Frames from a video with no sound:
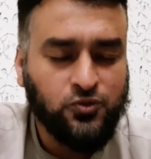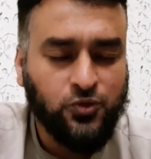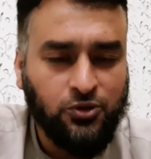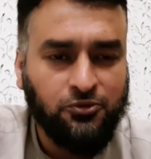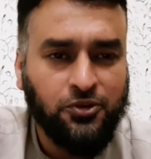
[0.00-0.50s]

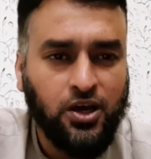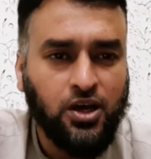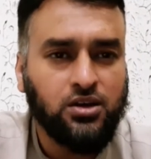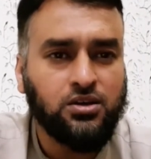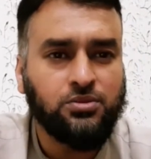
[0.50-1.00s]

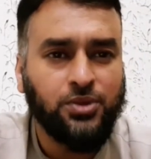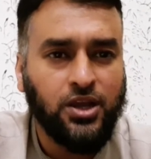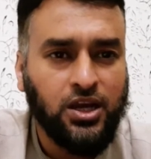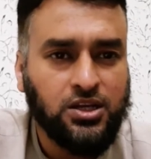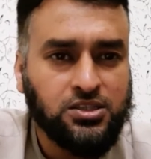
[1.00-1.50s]
for
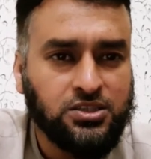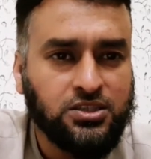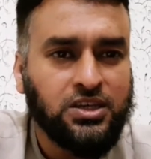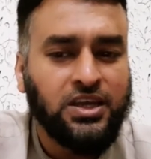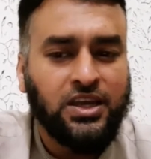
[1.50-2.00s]
plants
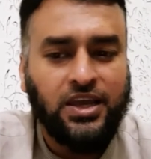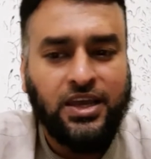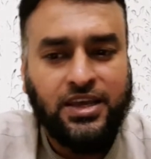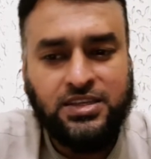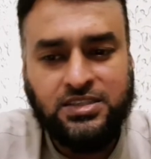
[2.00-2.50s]

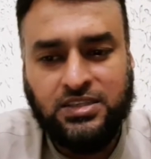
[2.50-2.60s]
as